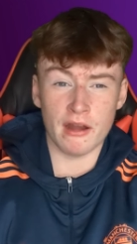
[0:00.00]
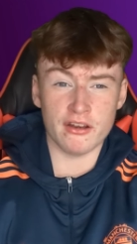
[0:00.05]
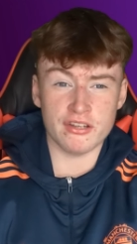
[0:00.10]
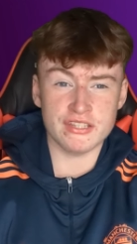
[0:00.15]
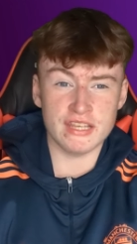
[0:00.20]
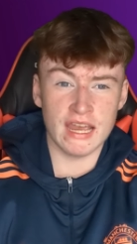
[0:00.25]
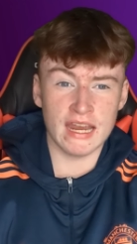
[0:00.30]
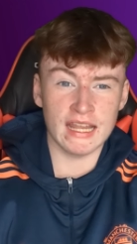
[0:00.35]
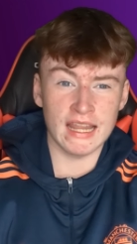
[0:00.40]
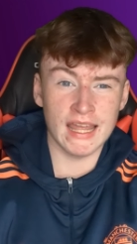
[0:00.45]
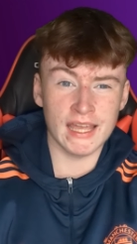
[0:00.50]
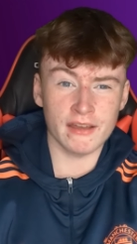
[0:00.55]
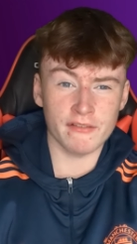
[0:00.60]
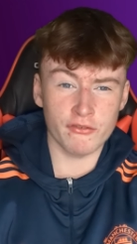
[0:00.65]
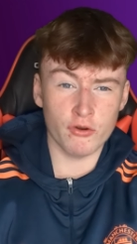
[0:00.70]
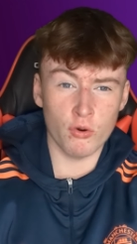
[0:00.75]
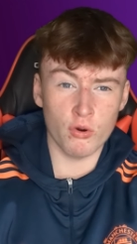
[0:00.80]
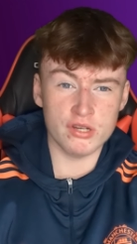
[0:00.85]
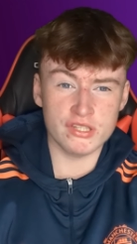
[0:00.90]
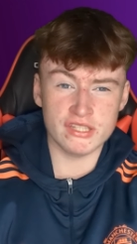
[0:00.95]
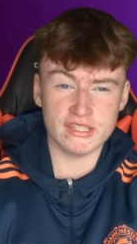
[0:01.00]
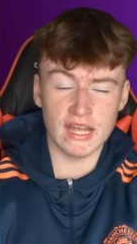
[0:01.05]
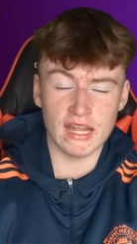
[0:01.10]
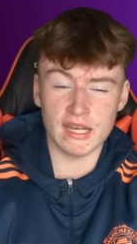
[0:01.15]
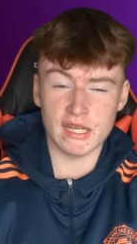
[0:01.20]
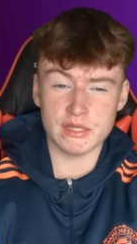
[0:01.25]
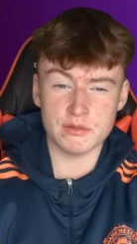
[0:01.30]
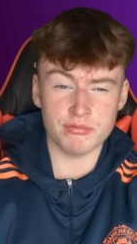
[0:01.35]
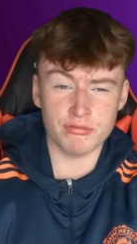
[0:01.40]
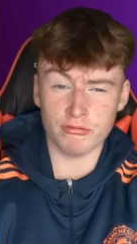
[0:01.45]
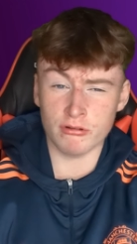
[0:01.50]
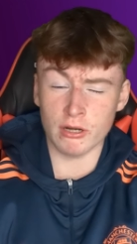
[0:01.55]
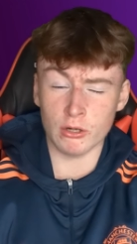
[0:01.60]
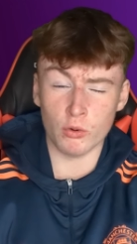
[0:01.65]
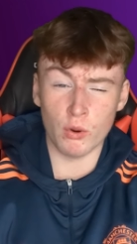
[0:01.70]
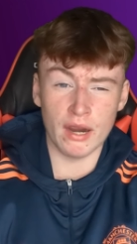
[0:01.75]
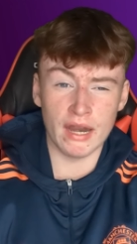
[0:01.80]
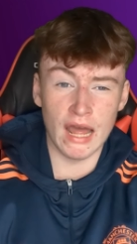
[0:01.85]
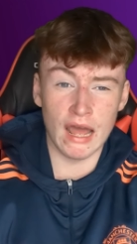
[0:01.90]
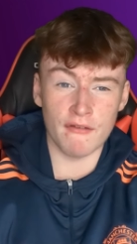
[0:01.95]
better side leg, of course, and that was
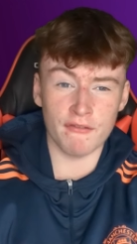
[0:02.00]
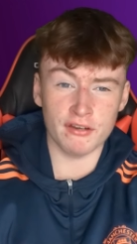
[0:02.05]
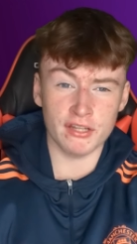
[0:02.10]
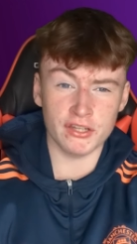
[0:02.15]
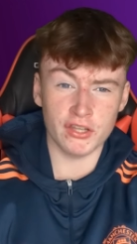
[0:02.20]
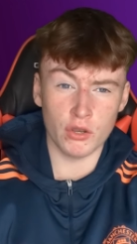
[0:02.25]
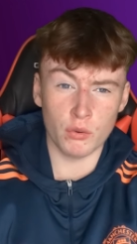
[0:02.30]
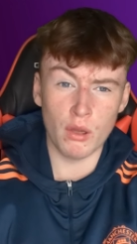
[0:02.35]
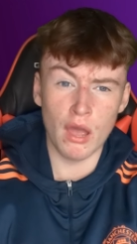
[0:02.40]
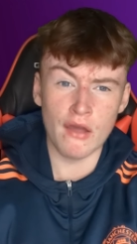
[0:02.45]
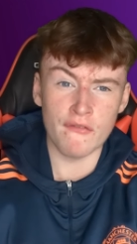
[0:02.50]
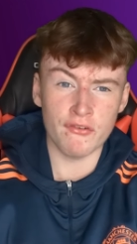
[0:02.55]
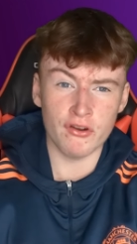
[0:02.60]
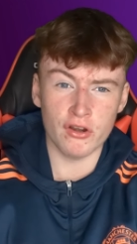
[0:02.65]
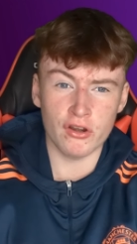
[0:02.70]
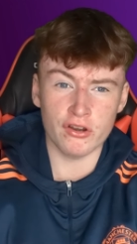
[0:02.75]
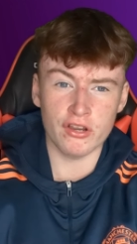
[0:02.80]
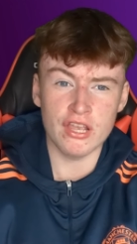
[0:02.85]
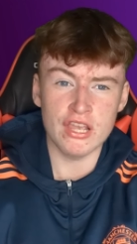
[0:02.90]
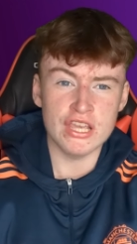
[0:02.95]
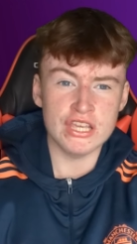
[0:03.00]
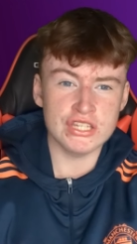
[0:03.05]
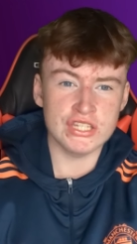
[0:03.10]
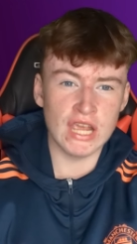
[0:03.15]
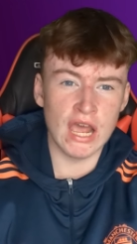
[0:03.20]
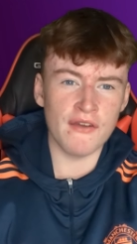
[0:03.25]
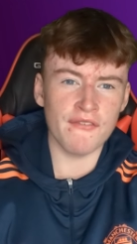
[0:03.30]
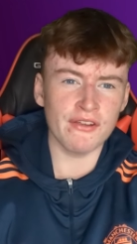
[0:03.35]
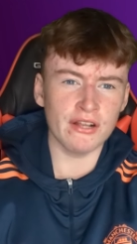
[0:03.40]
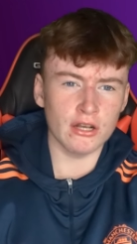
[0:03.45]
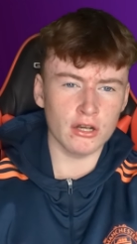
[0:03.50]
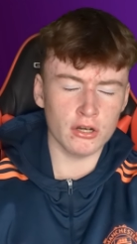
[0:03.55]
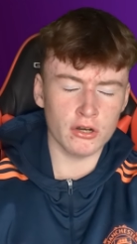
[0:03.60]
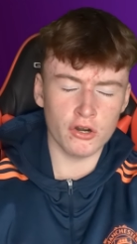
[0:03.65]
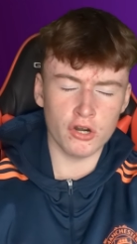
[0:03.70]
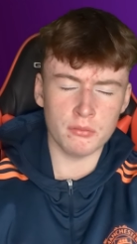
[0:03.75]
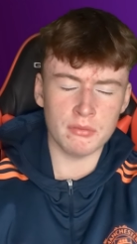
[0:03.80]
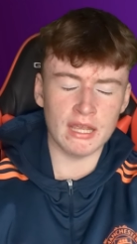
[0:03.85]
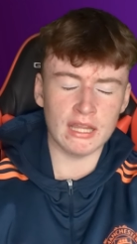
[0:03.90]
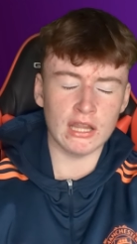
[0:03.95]
quite evident. However, Sheffield are
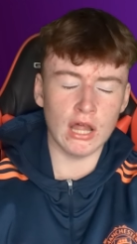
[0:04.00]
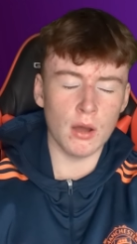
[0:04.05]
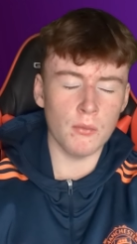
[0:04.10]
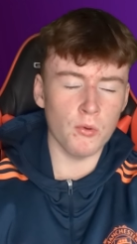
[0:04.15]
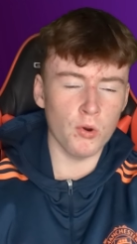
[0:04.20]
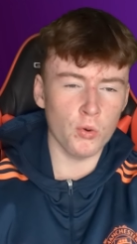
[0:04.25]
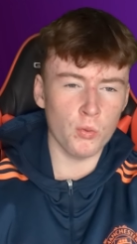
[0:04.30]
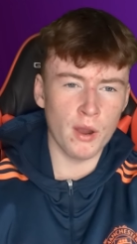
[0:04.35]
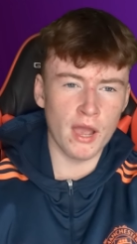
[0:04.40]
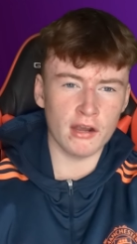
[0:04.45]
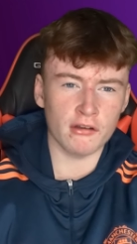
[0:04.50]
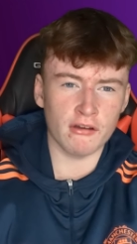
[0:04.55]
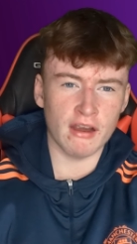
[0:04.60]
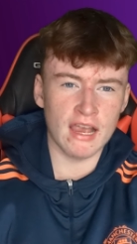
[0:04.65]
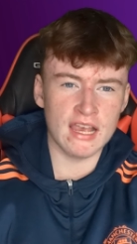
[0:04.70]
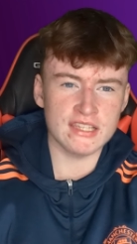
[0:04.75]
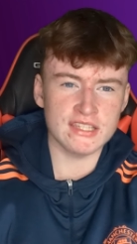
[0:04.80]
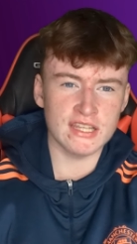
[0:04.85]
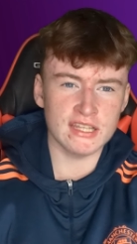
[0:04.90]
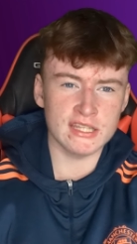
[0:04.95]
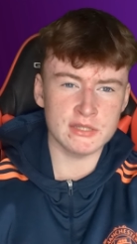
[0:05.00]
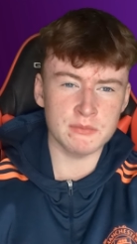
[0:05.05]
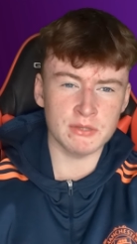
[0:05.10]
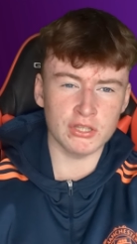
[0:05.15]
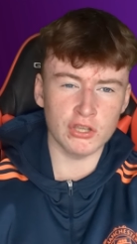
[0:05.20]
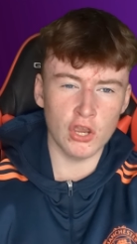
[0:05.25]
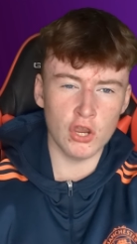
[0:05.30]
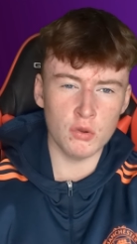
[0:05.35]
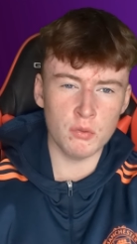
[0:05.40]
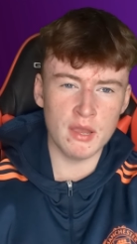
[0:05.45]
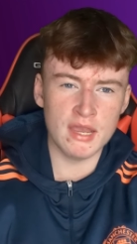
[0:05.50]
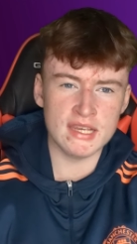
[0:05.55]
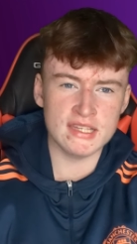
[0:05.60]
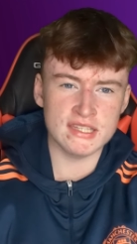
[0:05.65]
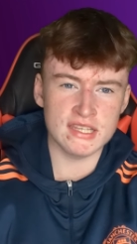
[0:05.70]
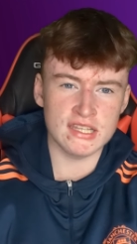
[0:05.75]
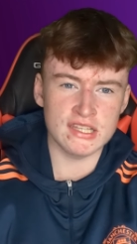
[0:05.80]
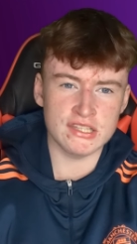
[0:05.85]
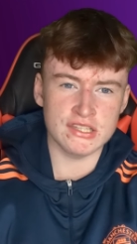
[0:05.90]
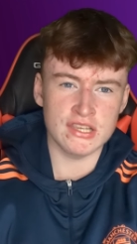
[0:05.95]
going to be a lot more well rested. It's been two
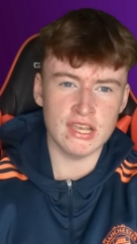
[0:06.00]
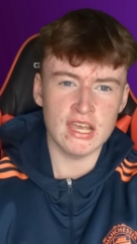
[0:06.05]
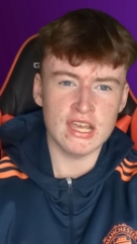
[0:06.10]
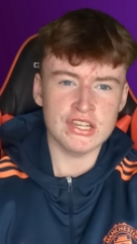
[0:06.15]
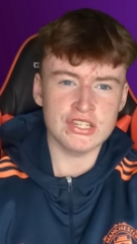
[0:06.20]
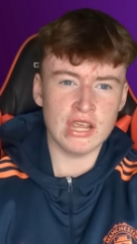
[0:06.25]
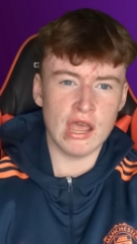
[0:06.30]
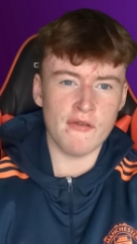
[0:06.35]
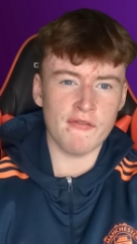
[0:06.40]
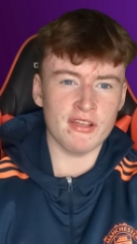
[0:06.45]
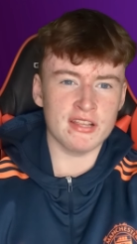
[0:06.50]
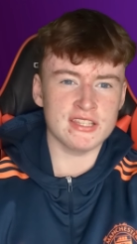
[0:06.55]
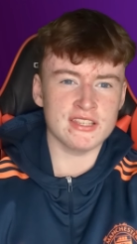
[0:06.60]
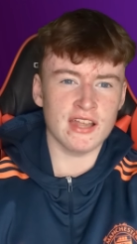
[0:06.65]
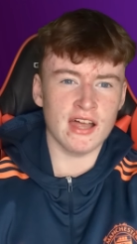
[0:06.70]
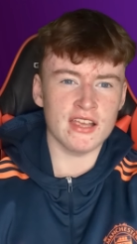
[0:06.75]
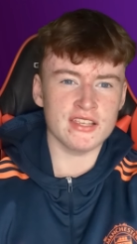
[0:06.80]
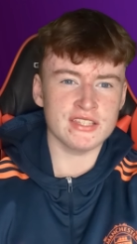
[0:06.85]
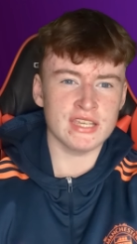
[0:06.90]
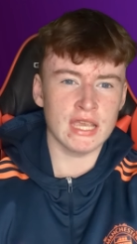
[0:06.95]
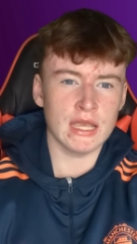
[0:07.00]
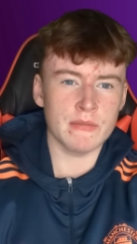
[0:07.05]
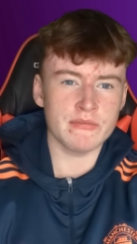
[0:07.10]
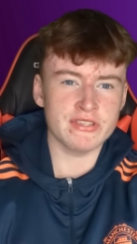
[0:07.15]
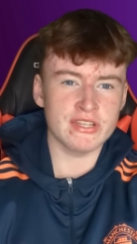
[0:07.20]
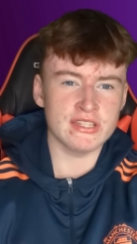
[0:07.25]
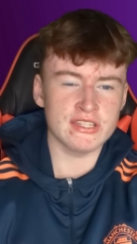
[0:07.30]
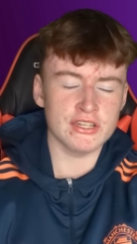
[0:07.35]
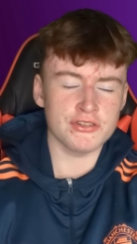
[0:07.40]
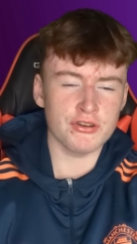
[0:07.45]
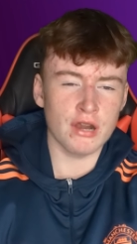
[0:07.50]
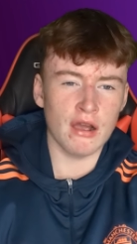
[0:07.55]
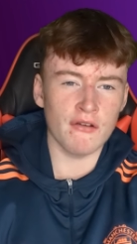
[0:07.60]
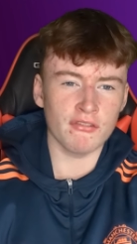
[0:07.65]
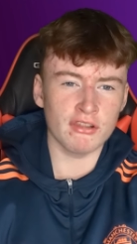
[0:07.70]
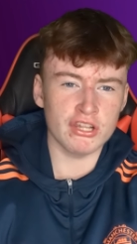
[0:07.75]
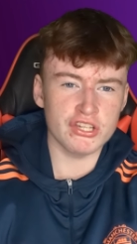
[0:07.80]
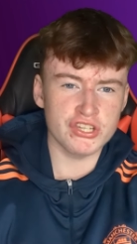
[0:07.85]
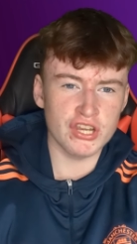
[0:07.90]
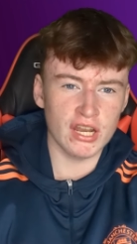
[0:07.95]
weeks since Sheffield's last game, since they
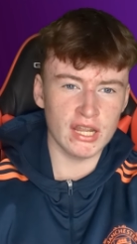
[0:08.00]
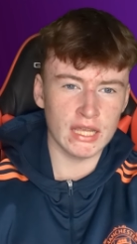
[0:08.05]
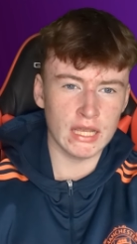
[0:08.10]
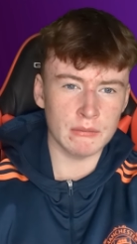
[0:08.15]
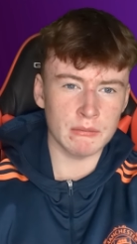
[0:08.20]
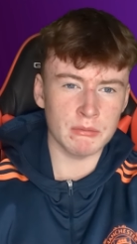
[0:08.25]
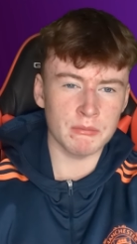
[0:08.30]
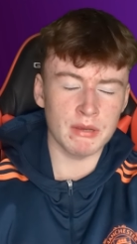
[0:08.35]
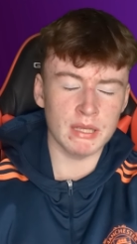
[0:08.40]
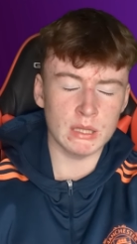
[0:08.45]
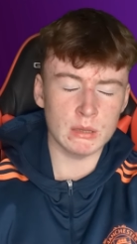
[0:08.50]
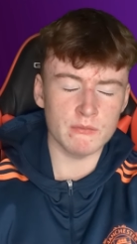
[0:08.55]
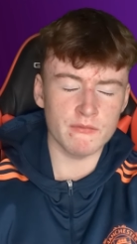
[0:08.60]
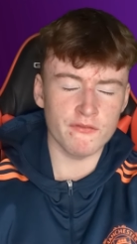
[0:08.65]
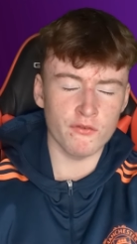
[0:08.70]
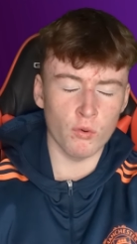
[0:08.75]
travelled to Gillingham and beat them